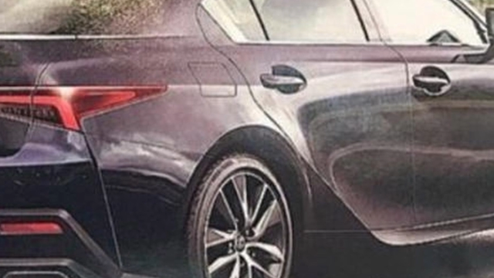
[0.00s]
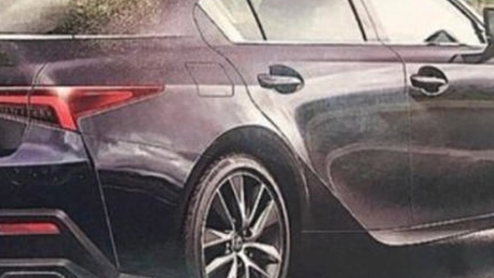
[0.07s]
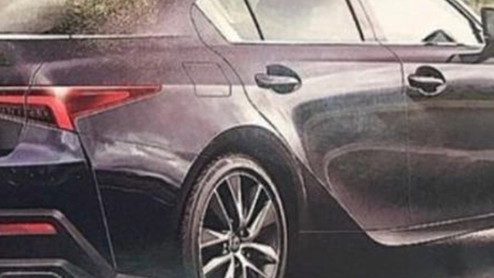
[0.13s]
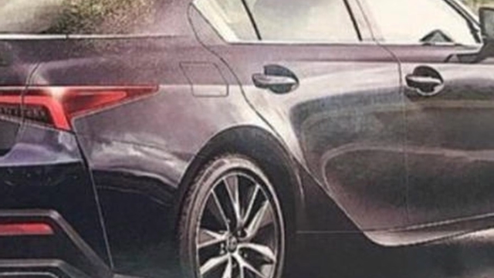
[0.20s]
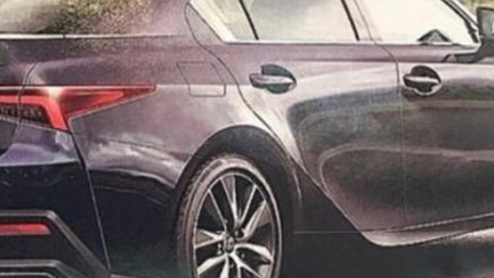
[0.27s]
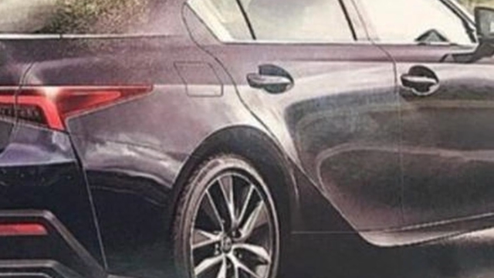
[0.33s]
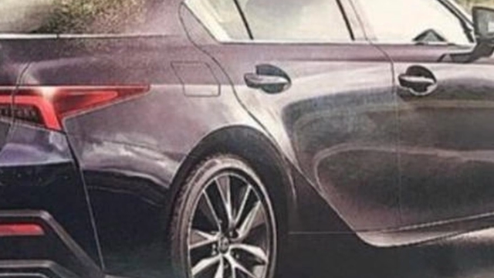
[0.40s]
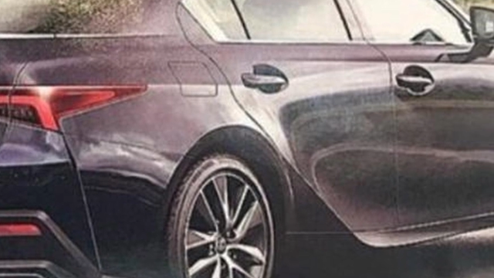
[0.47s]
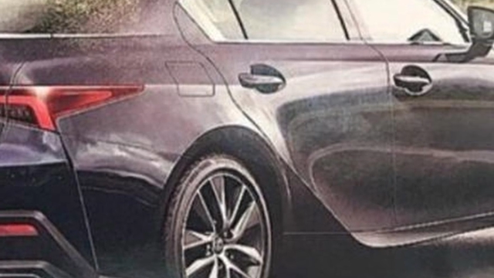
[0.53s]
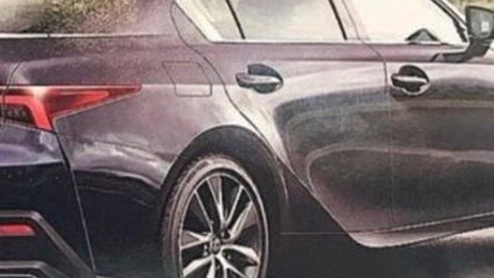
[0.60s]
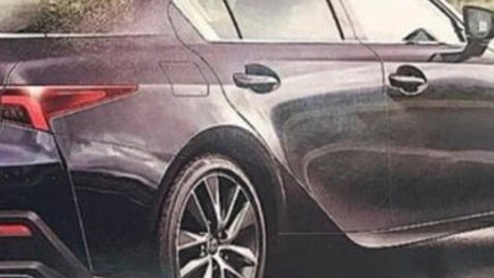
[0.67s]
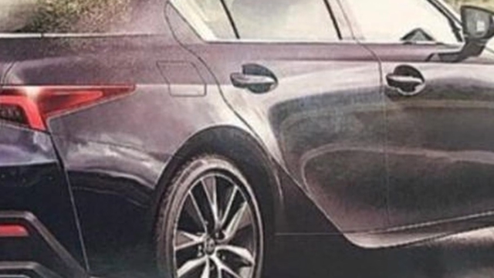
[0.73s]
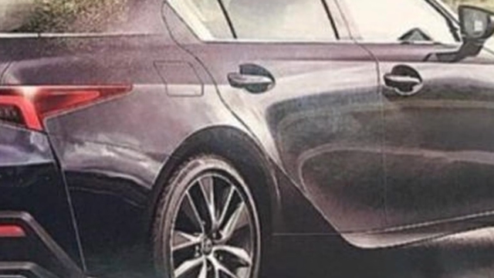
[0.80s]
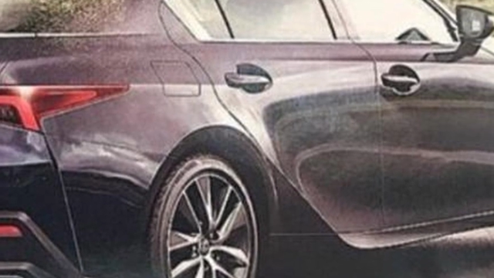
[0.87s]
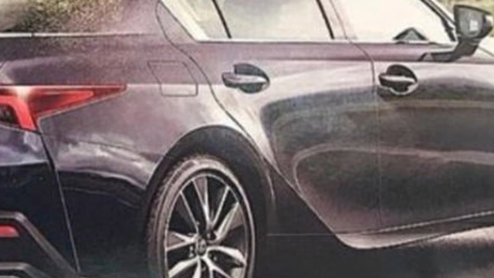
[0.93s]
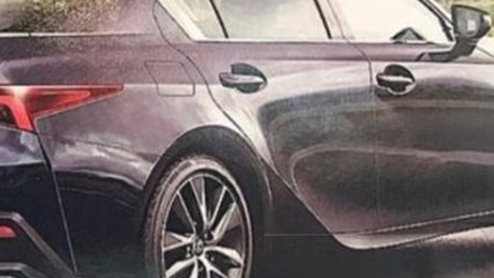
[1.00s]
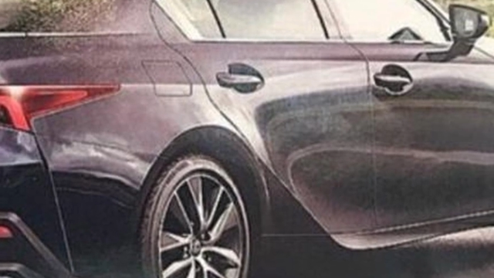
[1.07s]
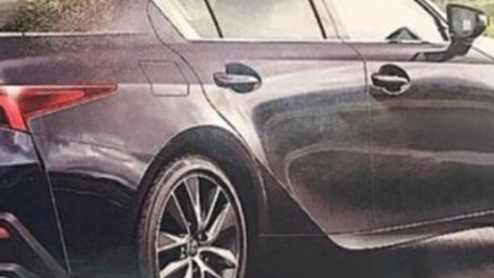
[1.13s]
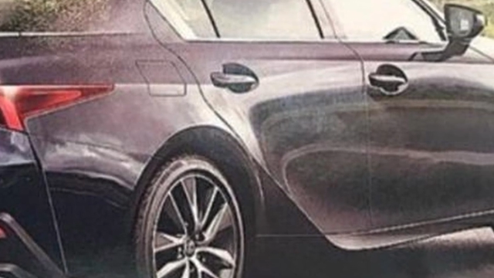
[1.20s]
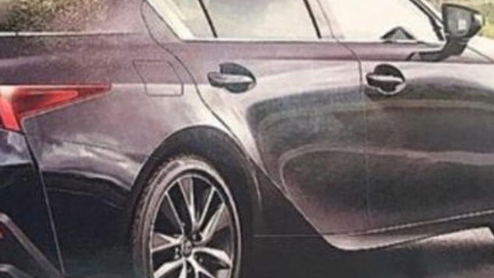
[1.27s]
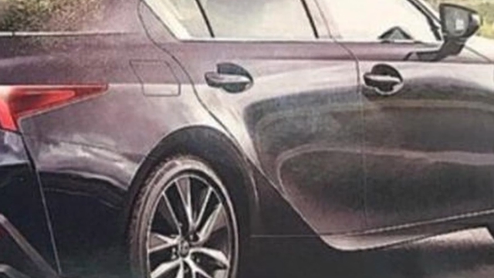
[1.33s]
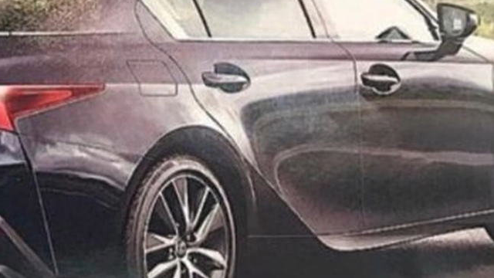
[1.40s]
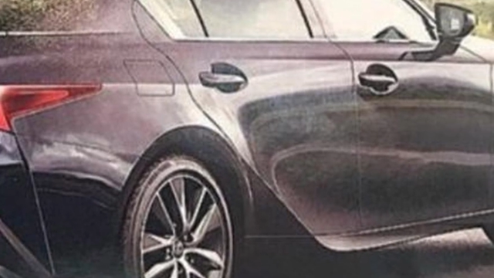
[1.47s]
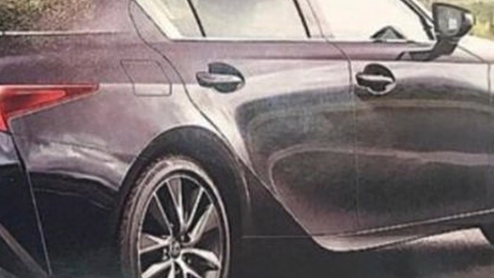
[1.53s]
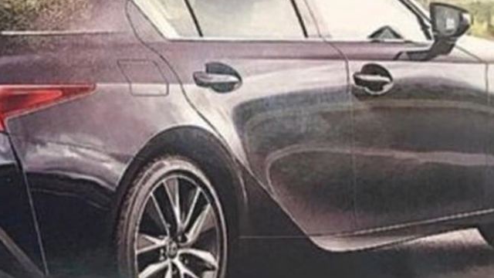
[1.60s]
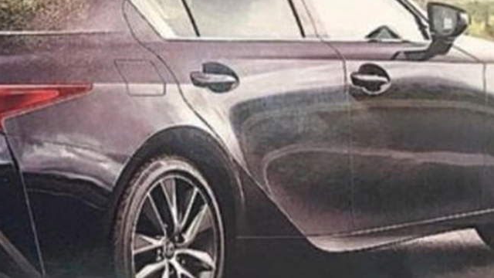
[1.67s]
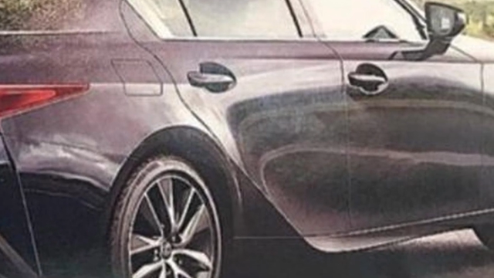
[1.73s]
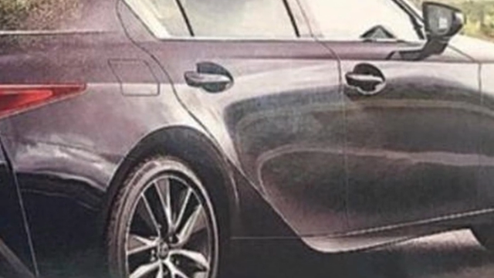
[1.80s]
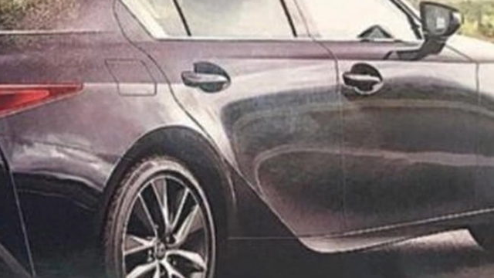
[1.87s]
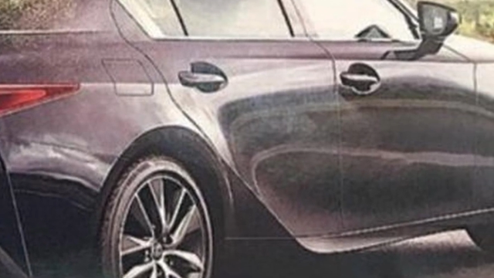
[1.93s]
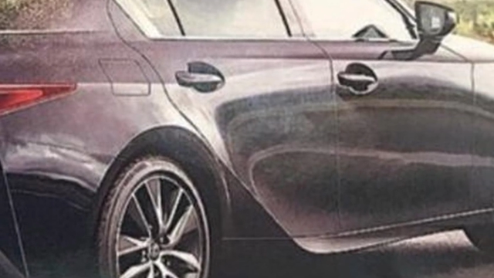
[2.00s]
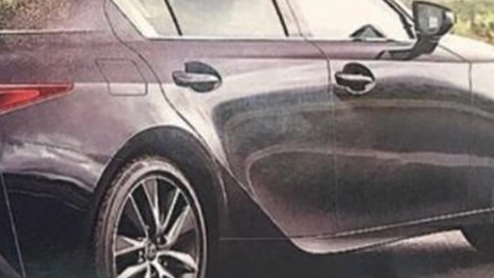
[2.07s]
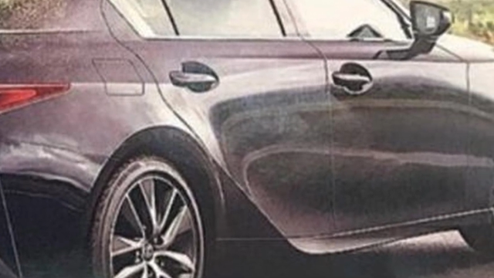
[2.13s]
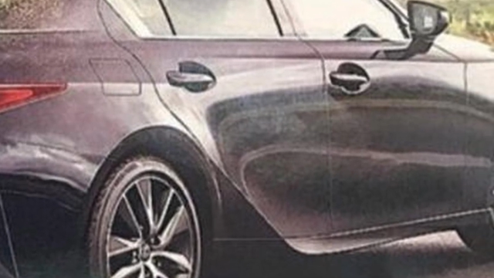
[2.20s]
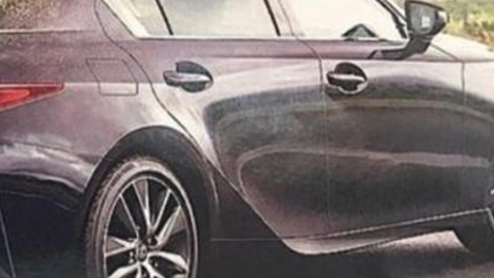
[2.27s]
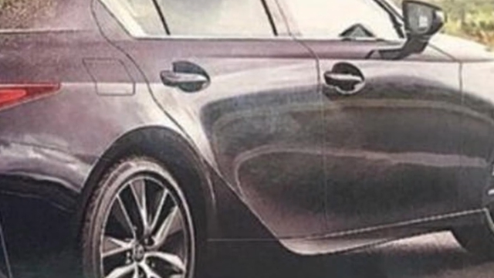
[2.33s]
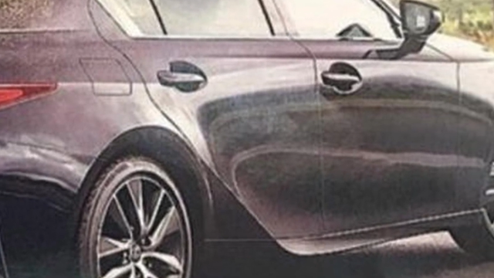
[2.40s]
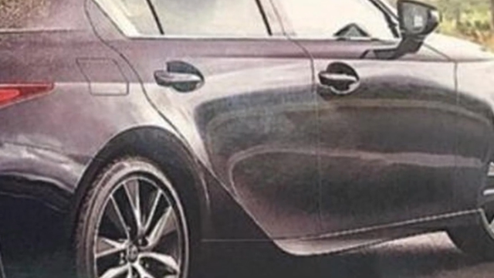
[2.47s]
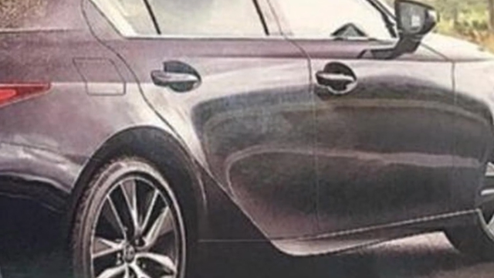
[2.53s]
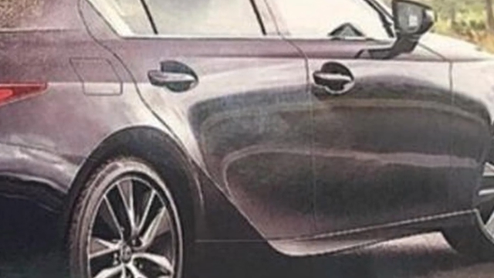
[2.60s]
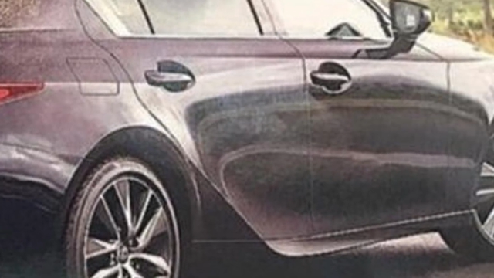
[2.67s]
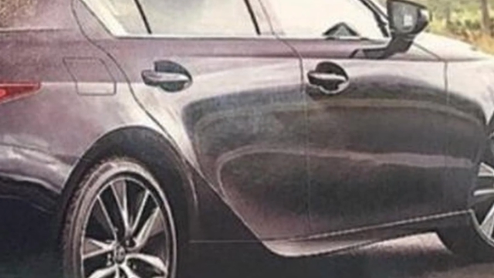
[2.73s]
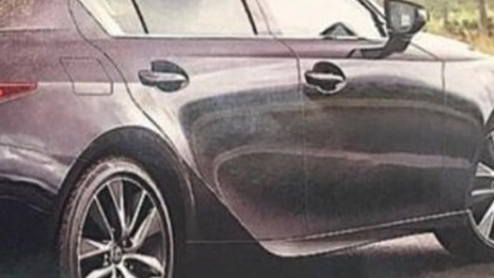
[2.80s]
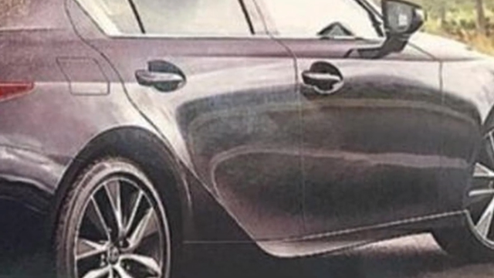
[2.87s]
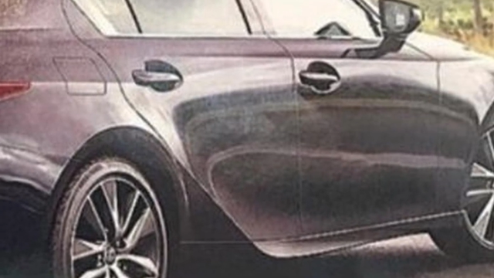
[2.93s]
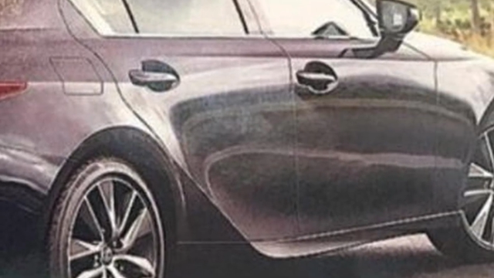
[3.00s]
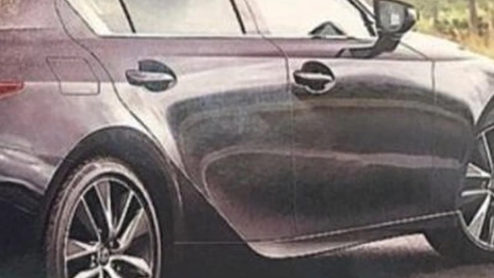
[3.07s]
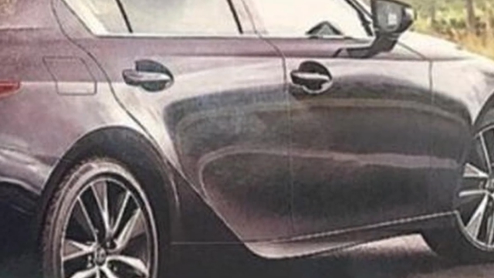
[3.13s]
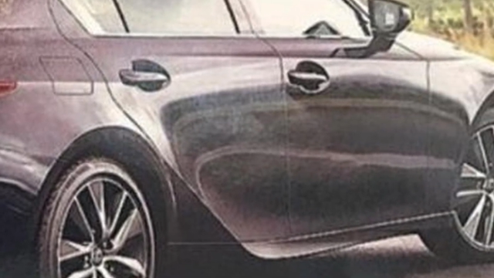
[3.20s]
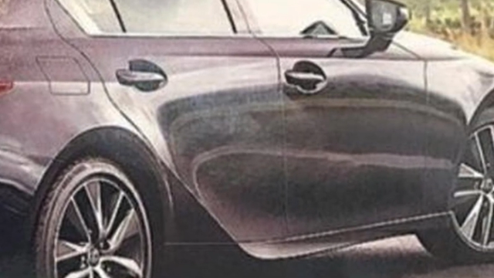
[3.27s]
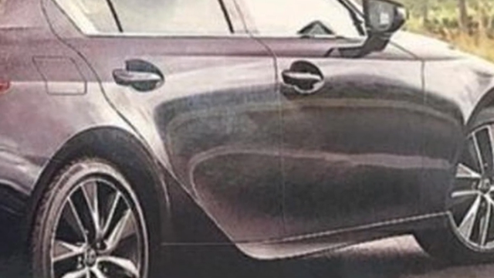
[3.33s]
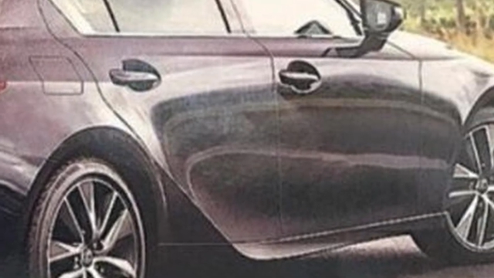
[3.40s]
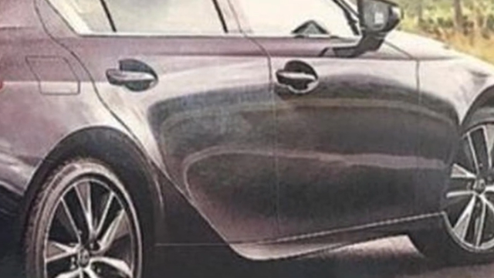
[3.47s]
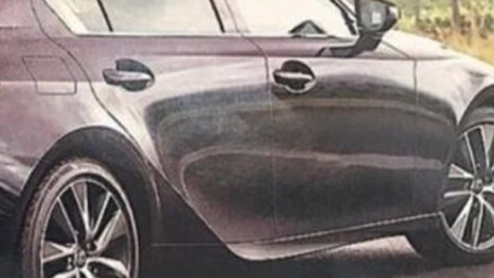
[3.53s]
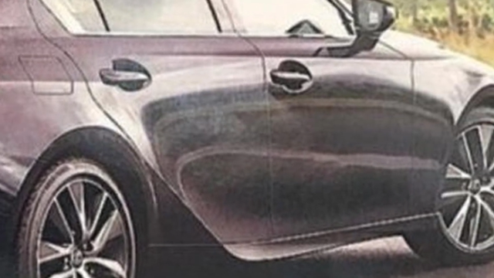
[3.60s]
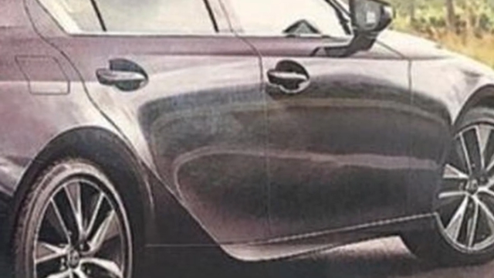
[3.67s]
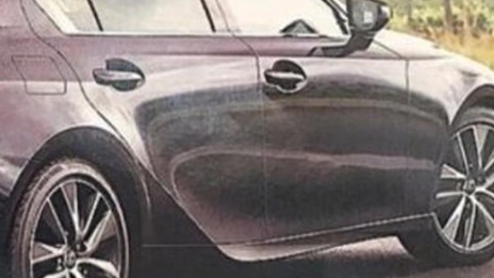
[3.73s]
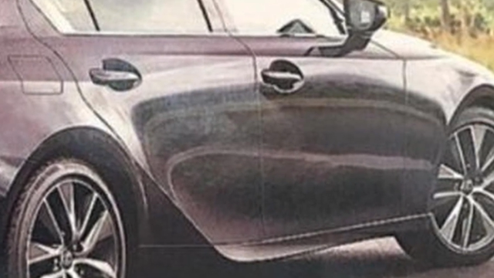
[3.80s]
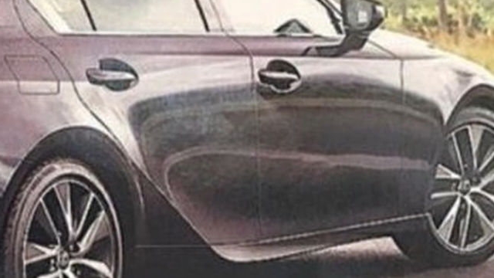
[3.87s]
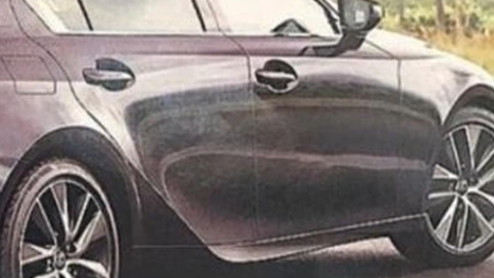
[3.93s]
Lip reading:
No face is visible, so there are no lips to read.